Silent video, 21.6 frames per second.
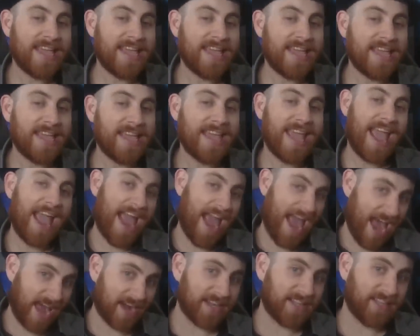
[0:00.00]
think
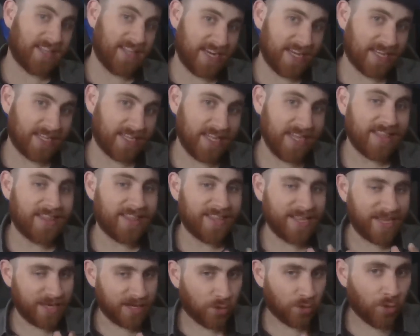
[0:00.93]
analytically,
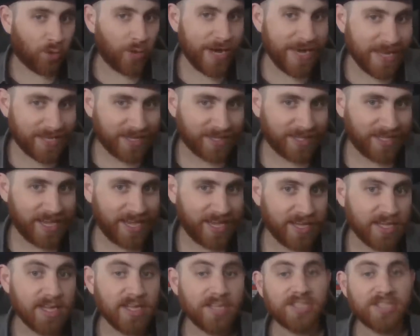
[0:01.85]
think critically,